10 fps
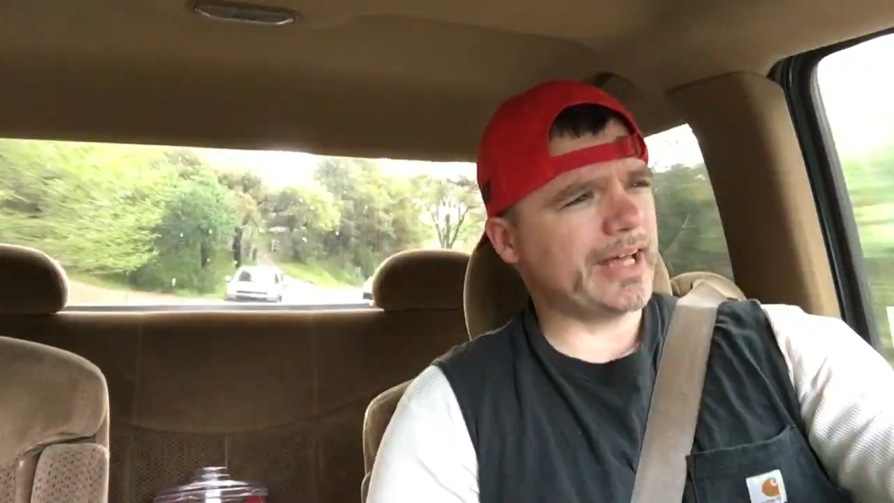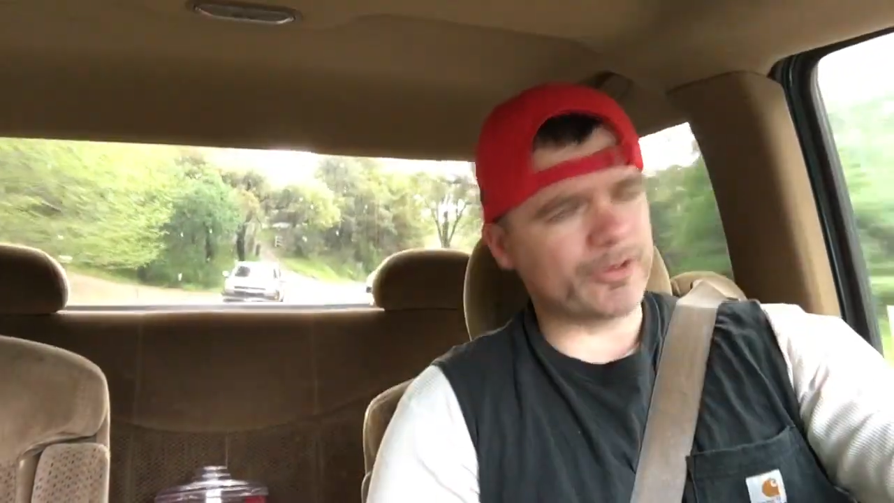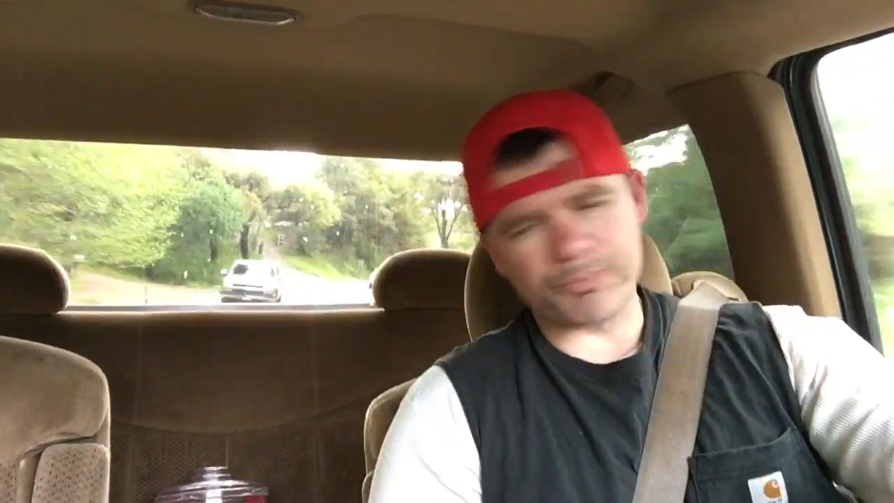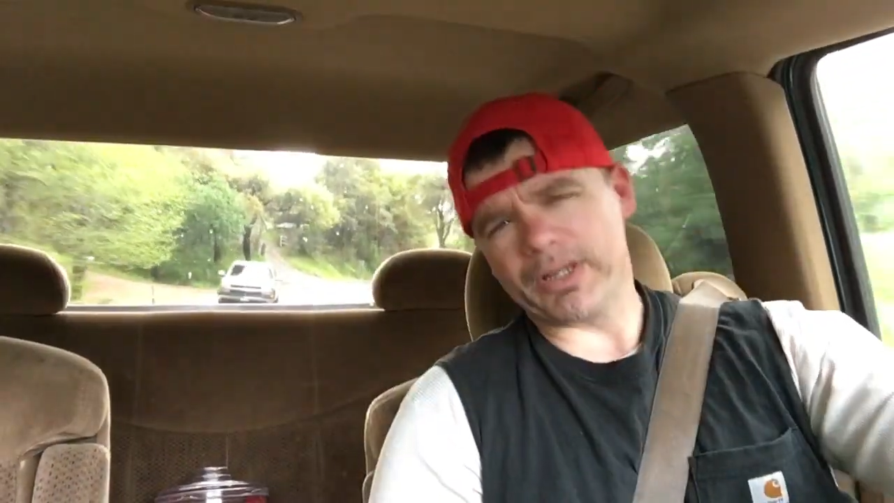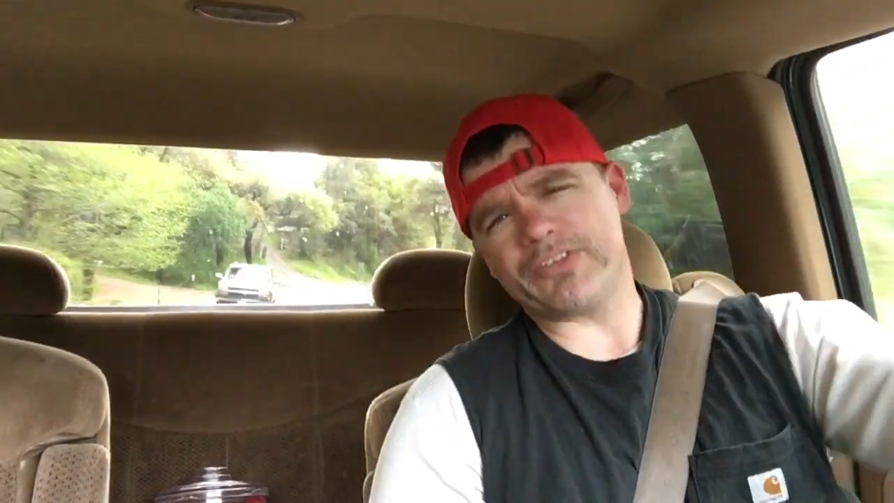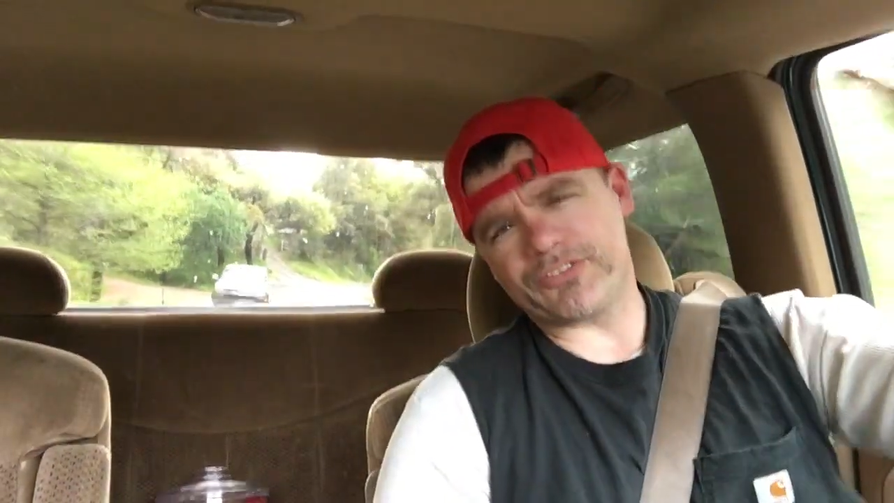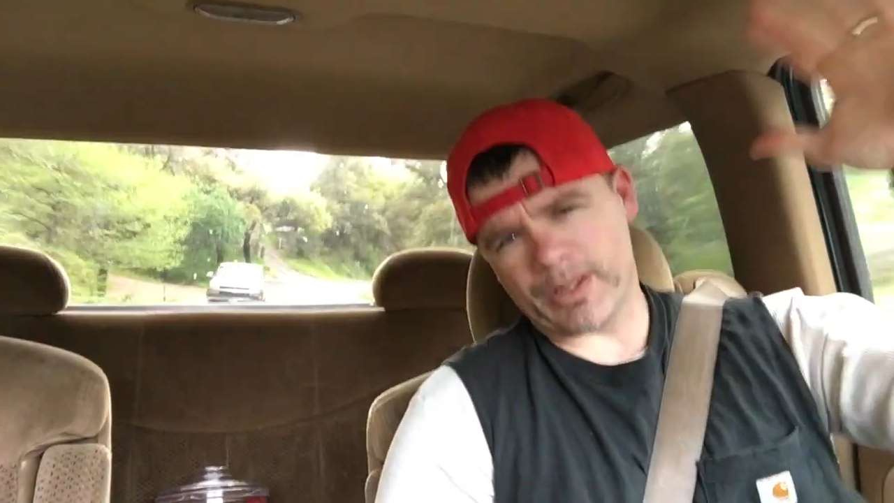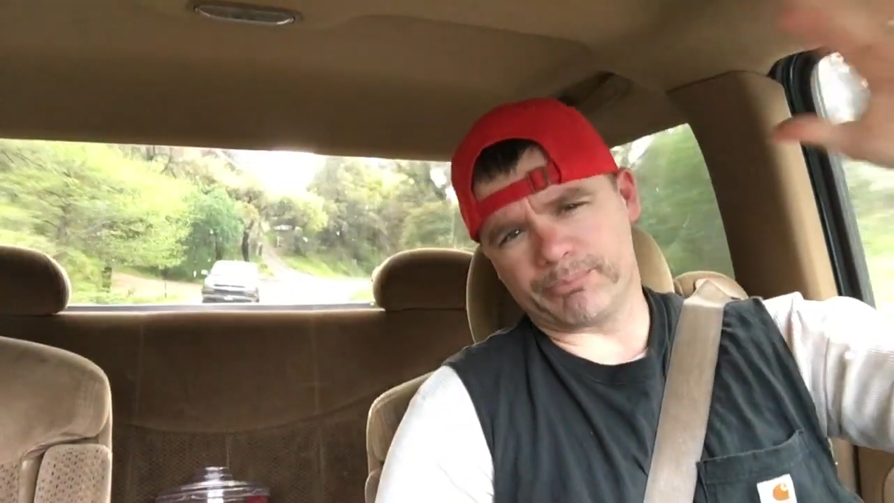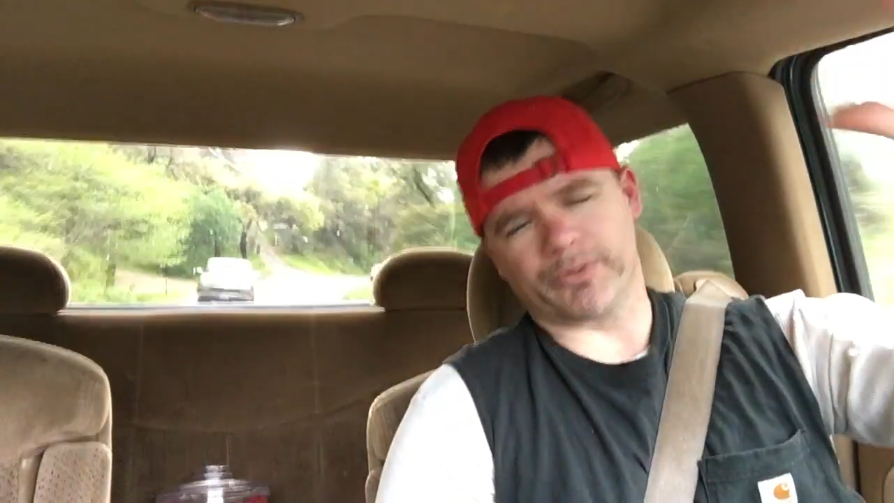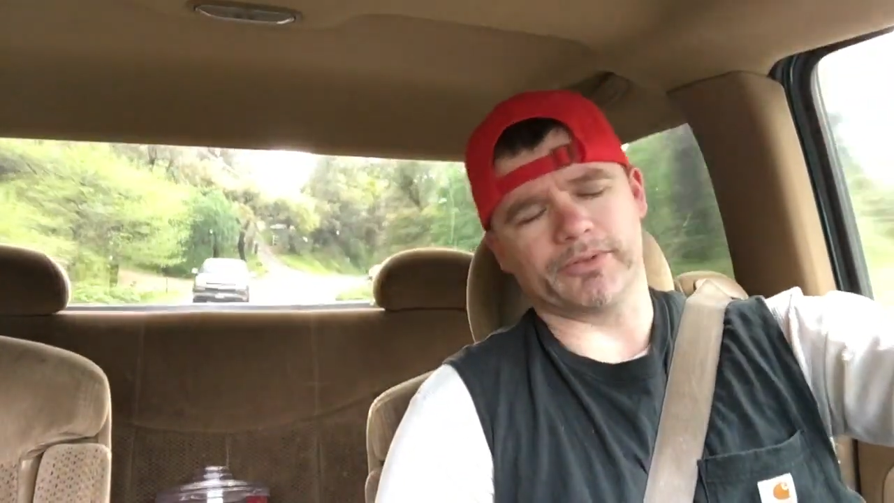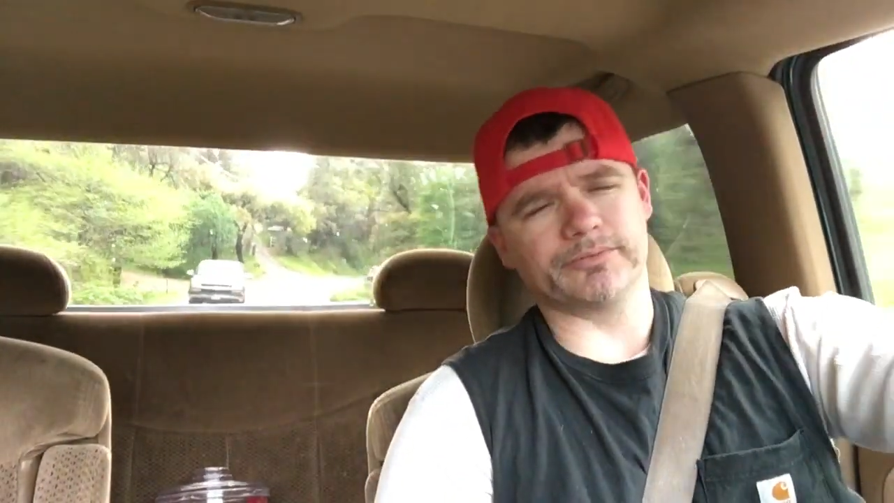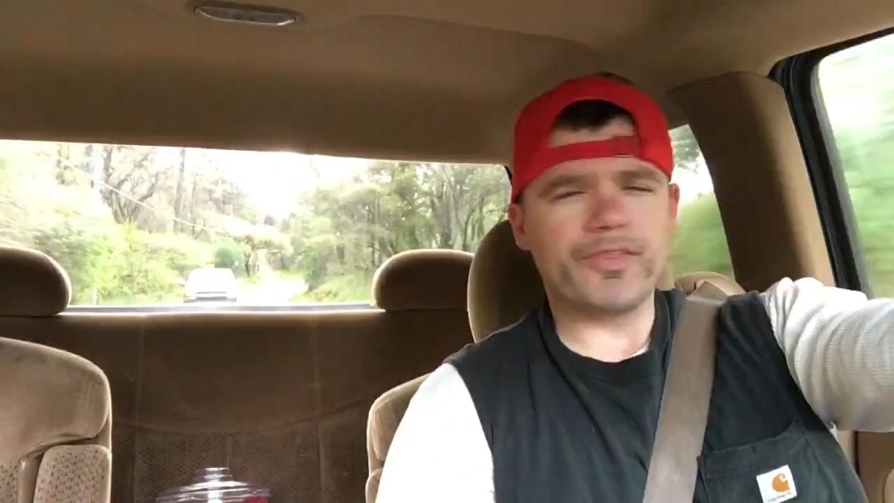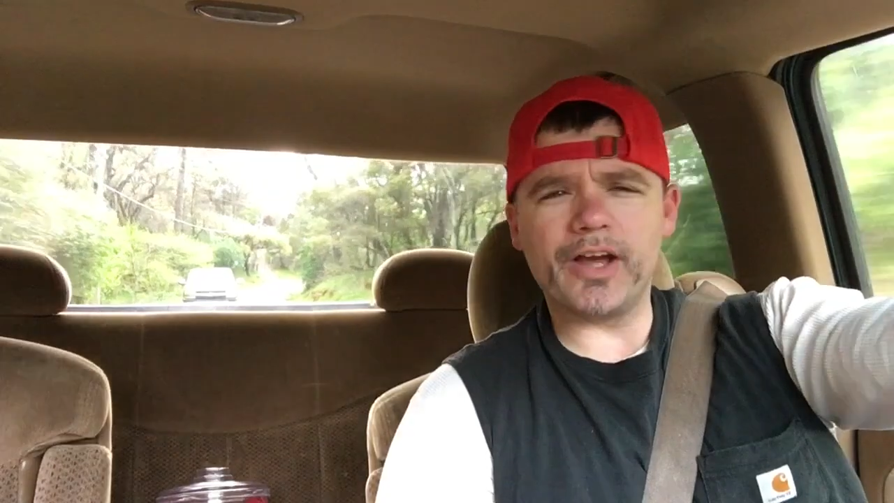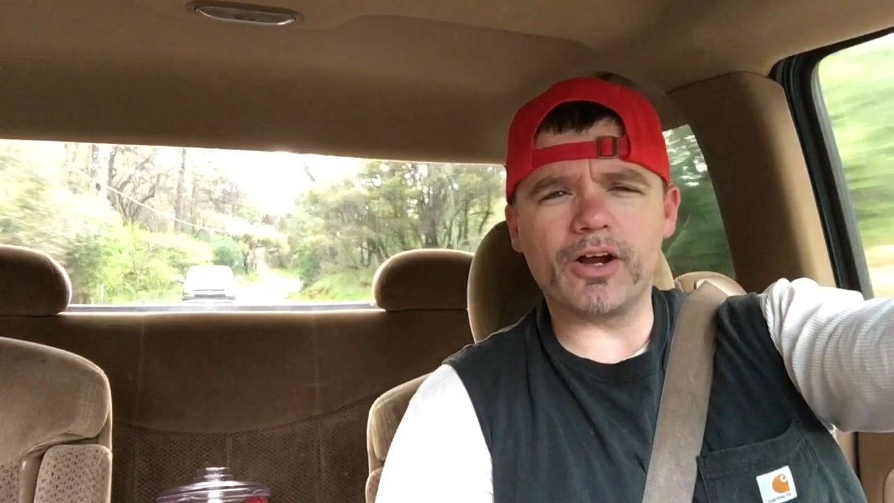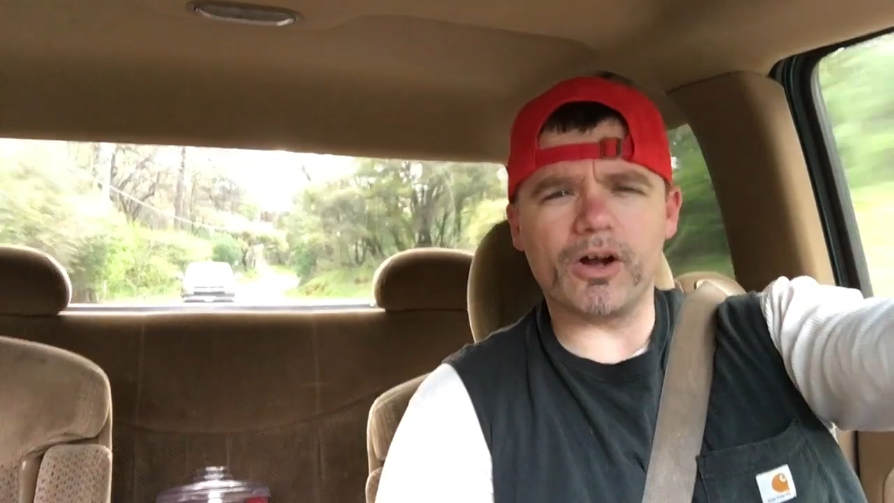And it's pretty simple.
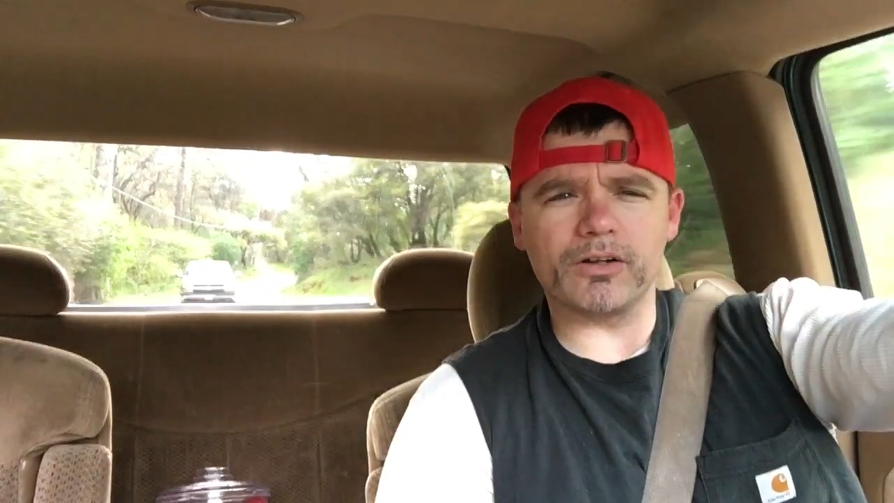There